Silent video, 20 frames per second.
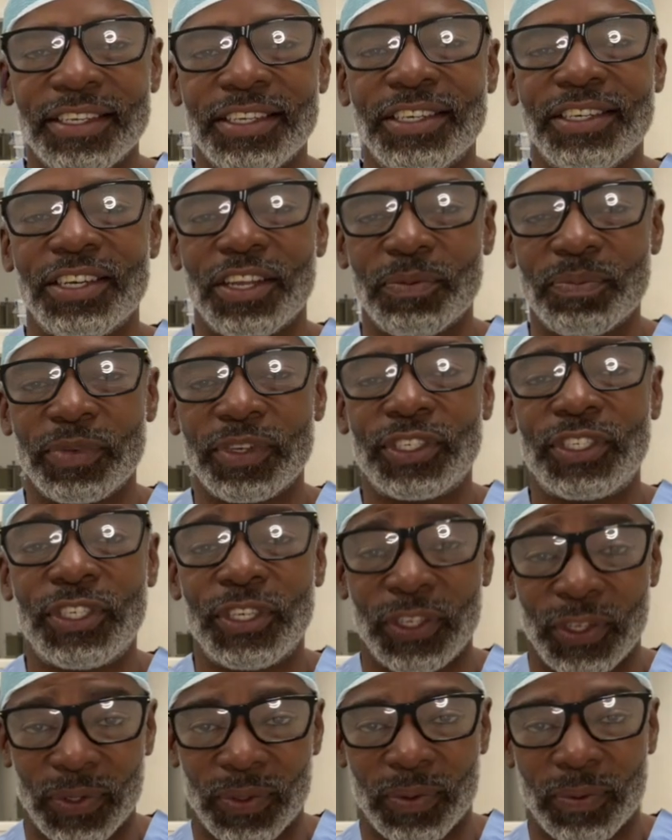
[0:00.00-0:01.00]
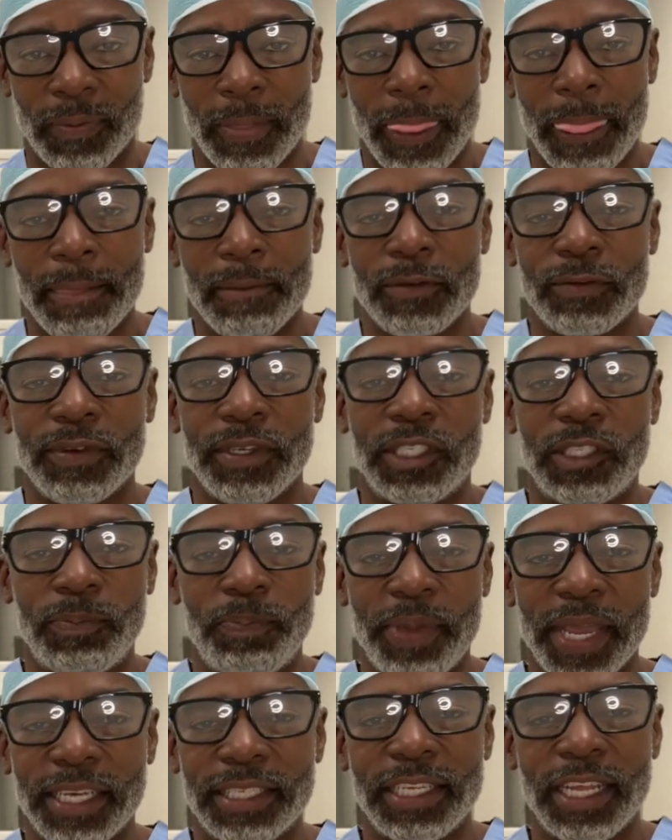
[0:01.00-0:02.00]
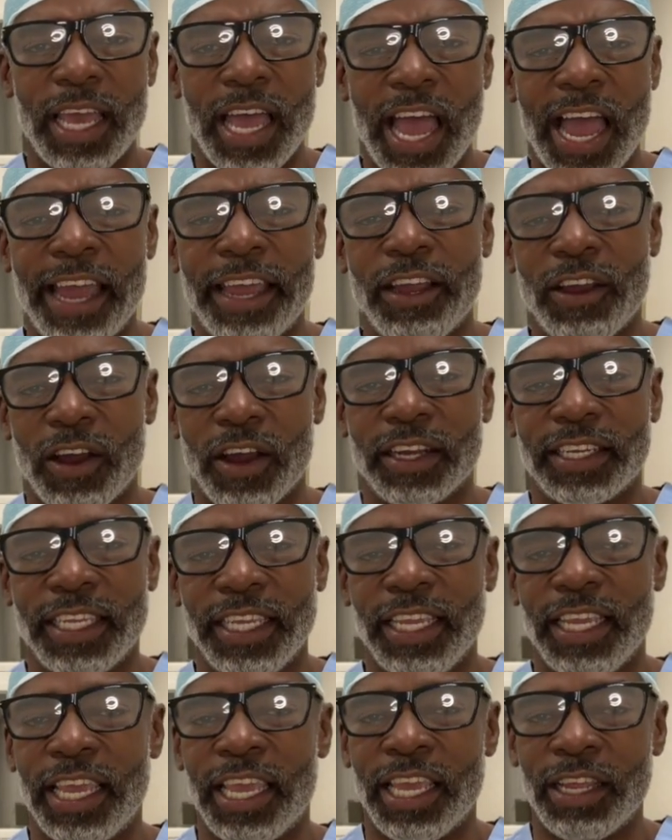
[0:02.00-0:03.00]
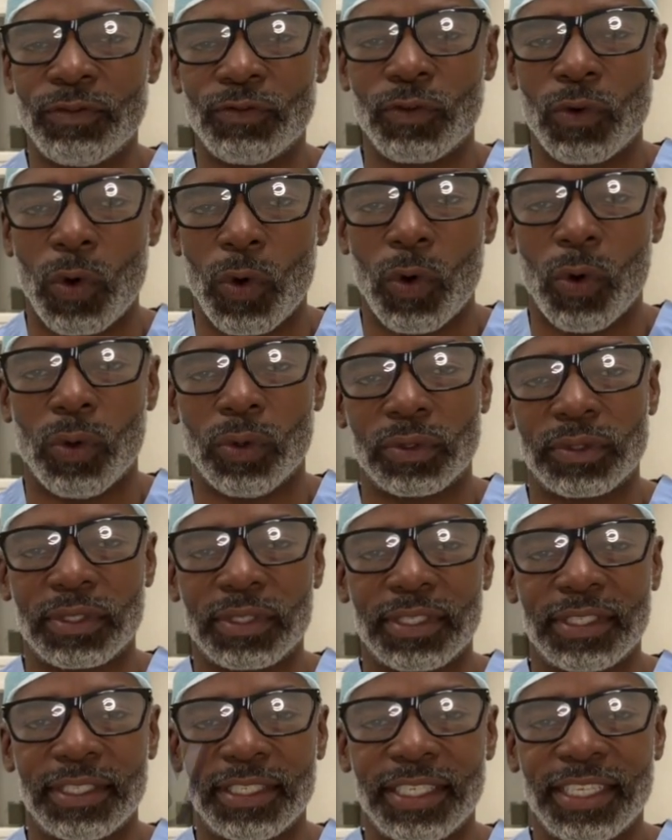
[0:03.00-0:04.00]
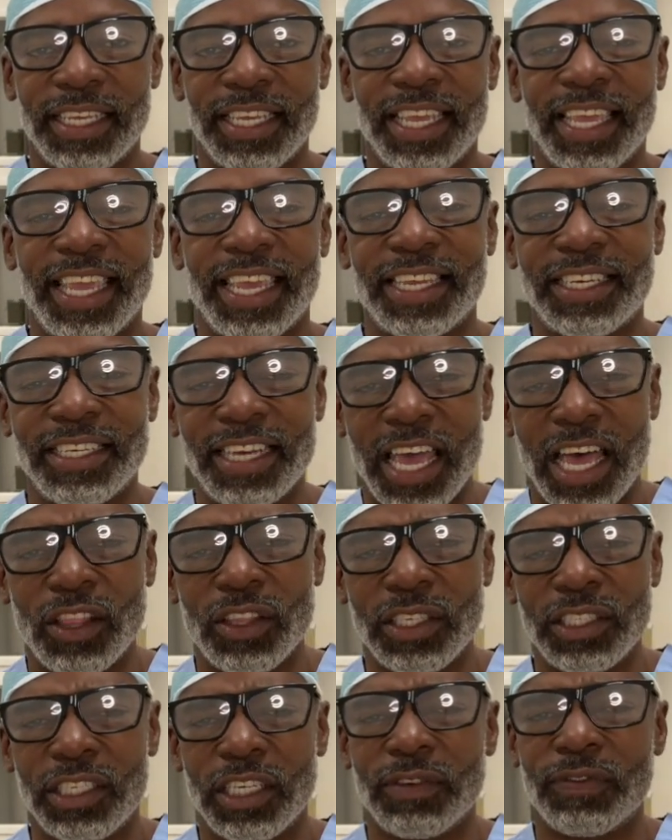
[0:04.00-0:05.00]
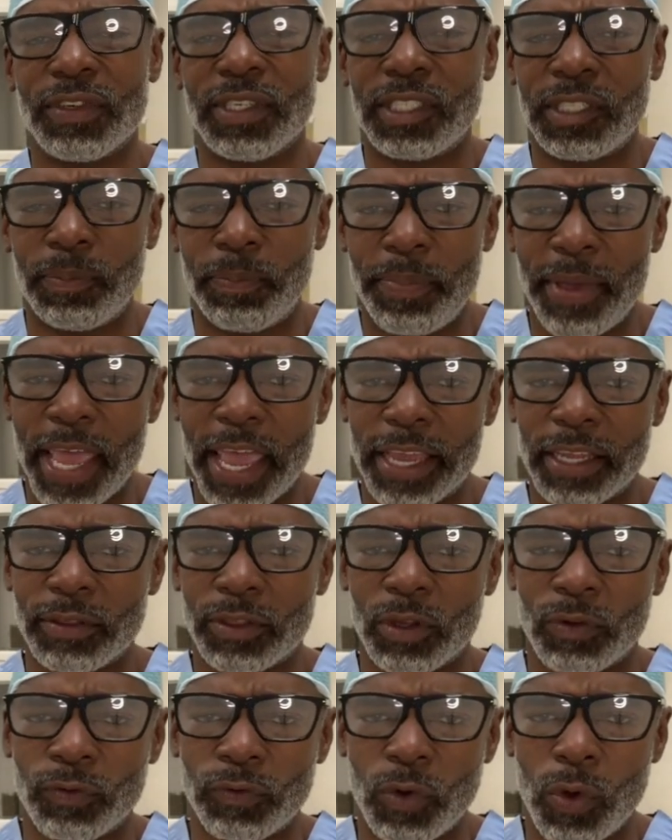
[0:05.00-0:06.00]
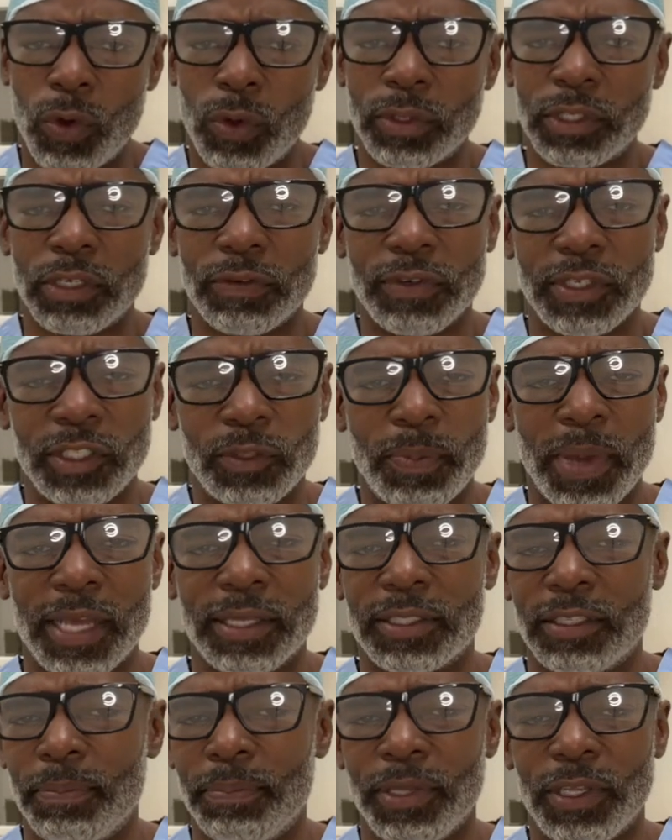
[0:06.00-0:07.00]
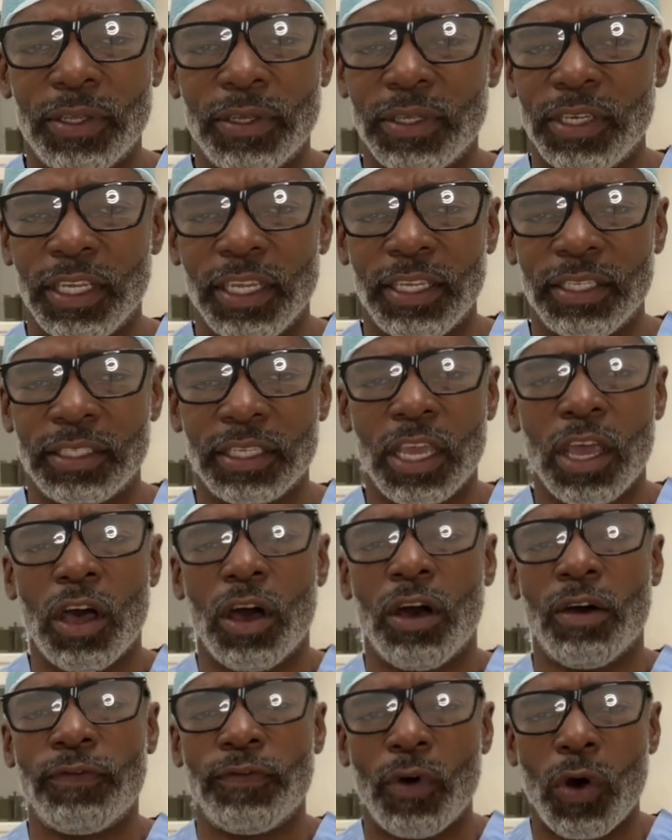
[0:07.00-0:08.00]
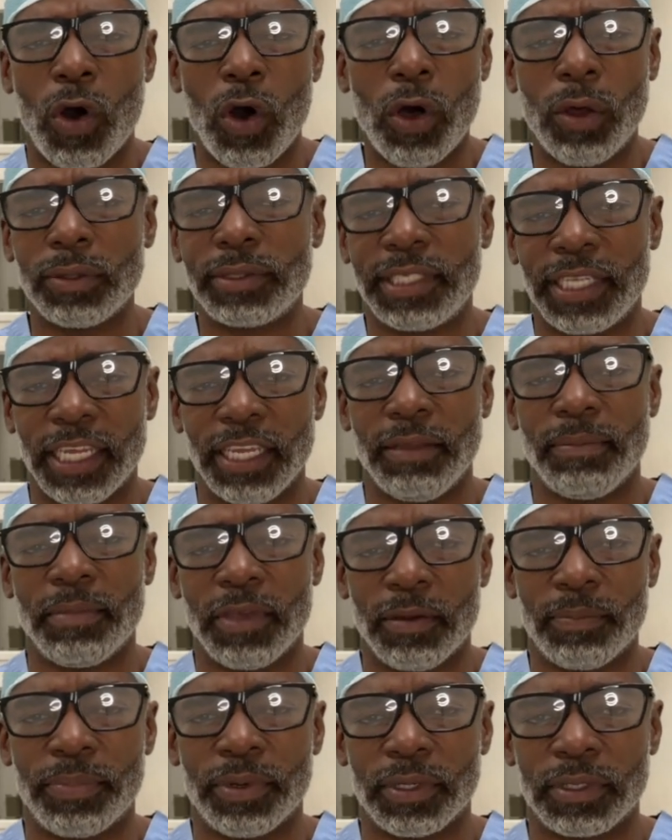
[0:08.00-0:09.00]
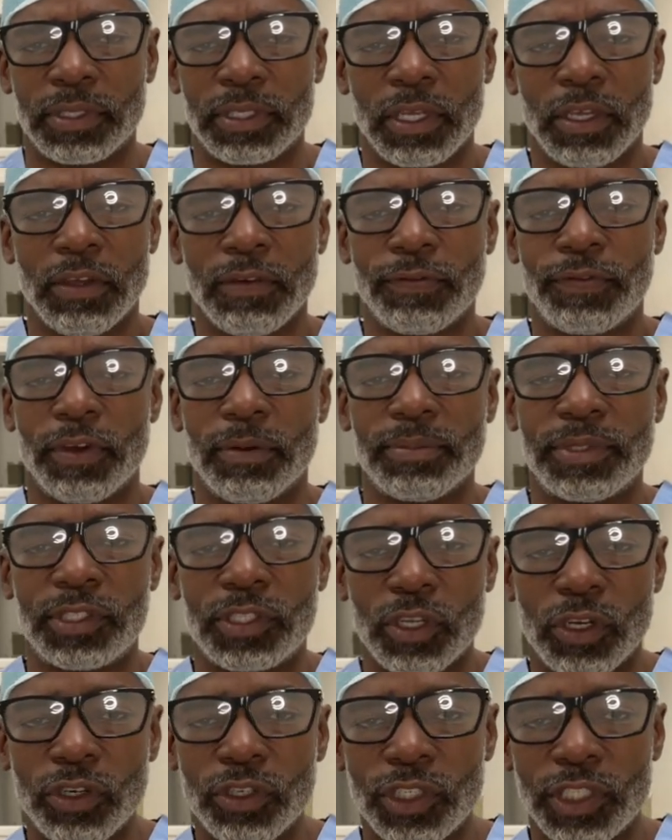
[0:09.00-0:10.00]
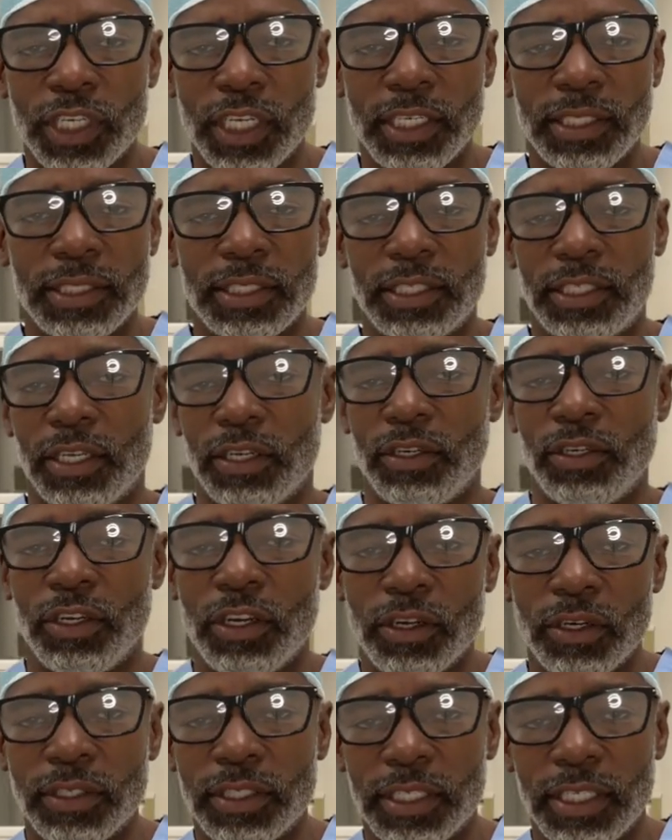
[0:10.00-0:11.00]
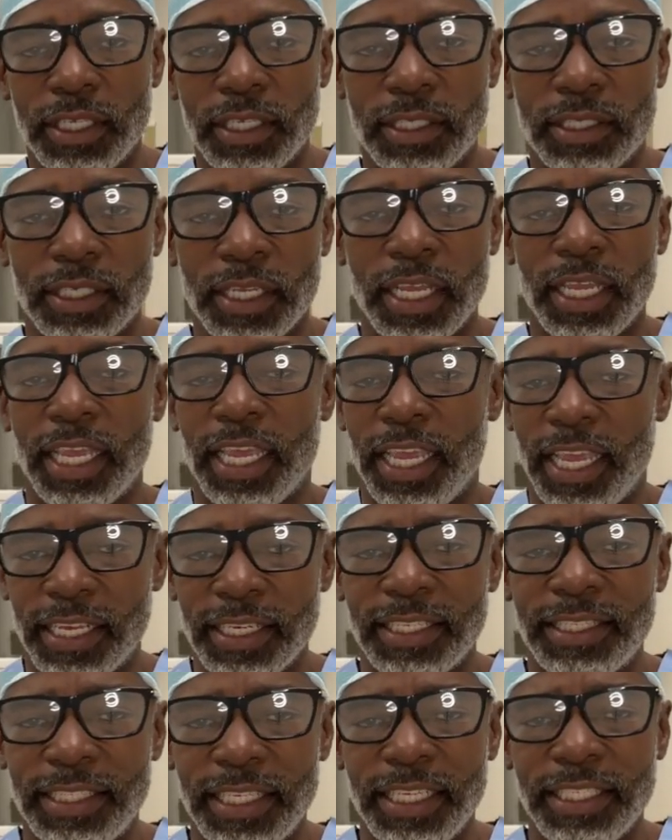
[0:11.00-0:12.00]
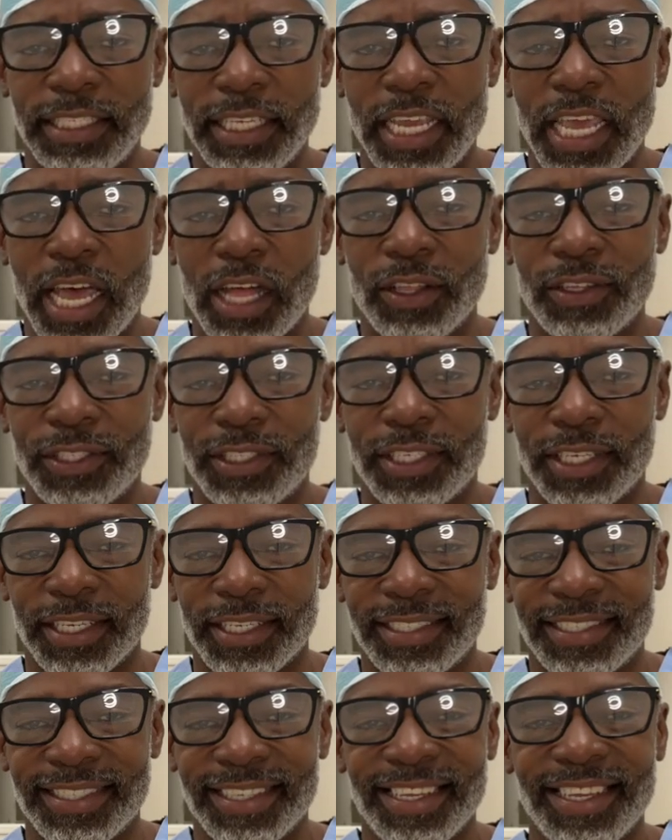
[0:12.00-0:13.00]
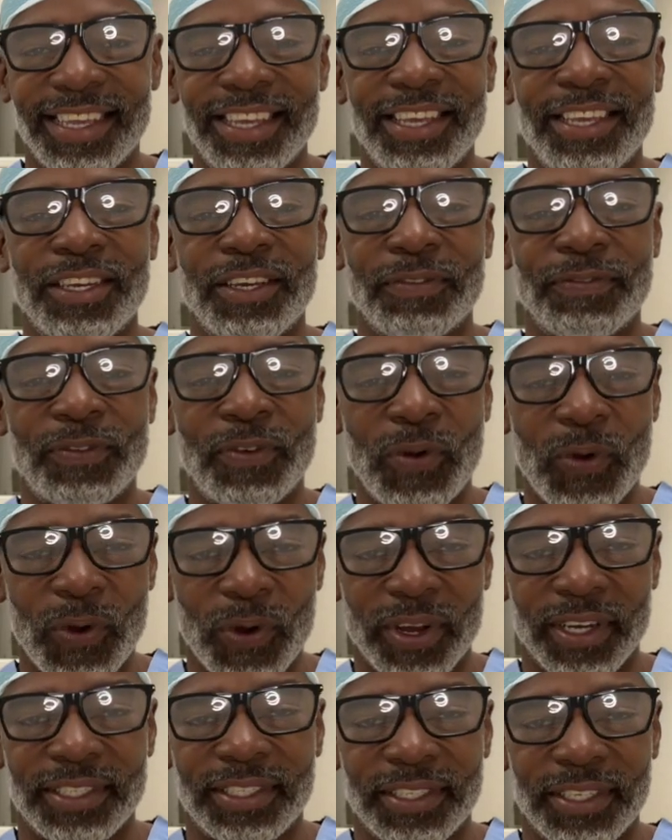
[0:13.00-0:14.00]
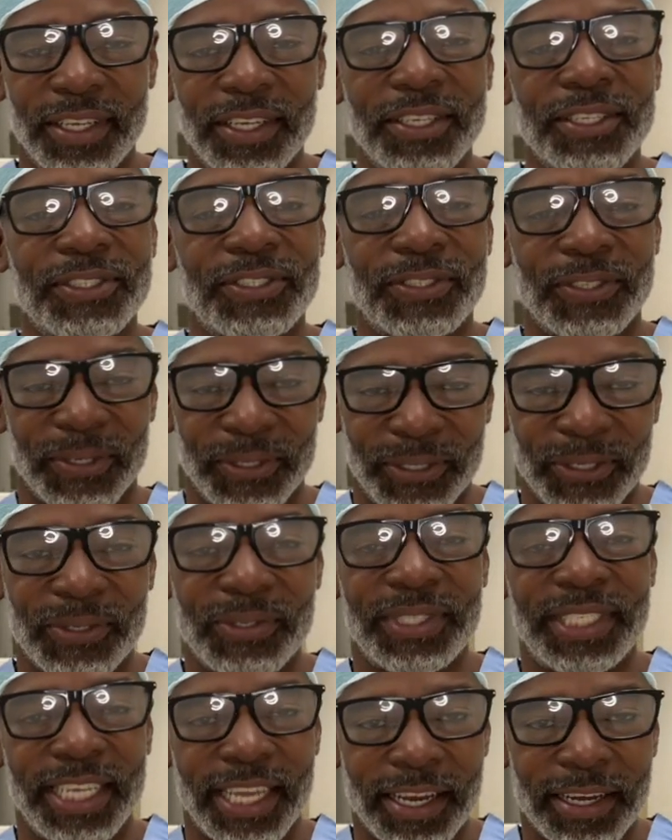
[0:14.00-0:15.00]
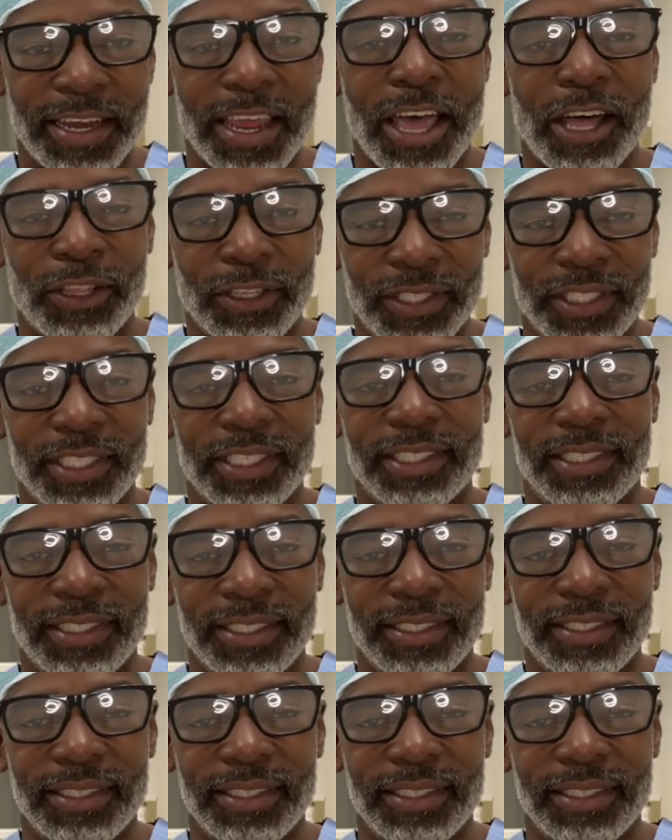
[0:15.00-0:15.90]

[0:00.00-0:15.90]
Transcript: Number 2, respect the hierarchy and roles. Acknowledge and respect the roles and responsibilities of all team members, from surgeons to nurses, anesthesiologists, and of course, surgical technologists.